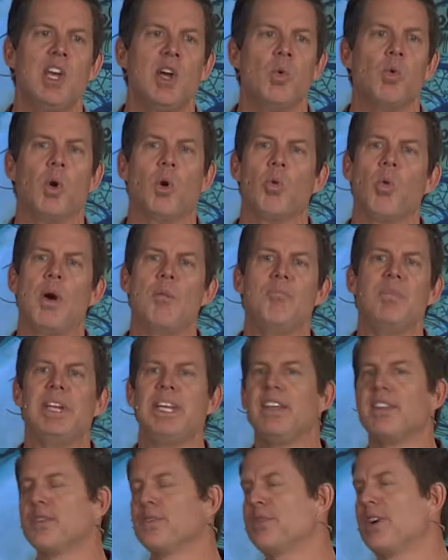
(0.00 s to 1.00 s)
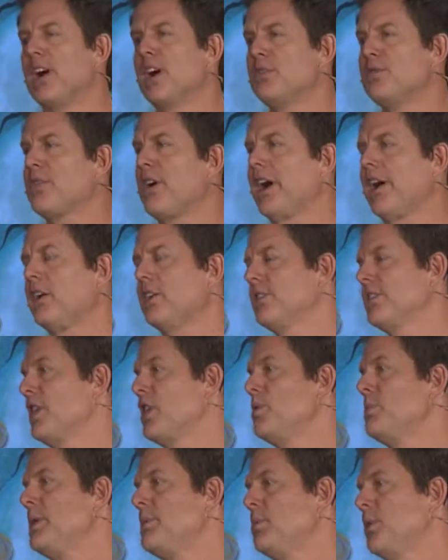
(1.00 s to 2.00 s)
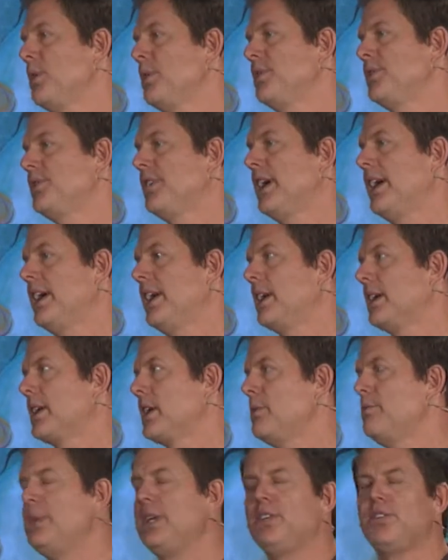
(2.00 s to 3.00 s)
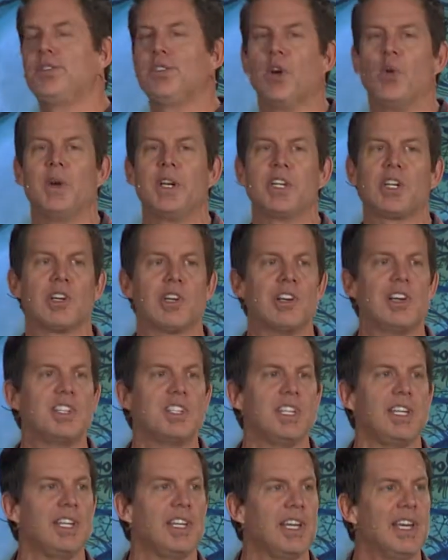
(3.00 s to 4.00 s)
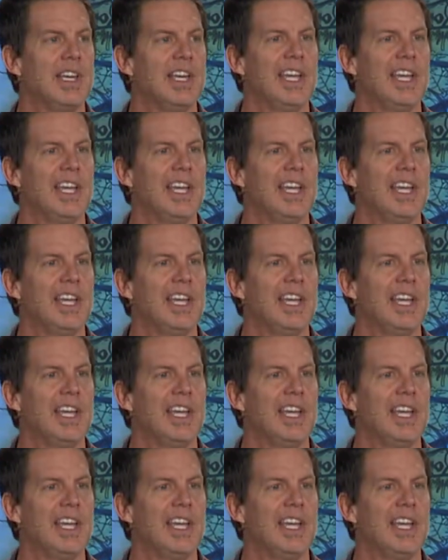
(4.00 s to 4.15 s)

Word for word: where what many of the firefighters and other people have said it could be so encouraging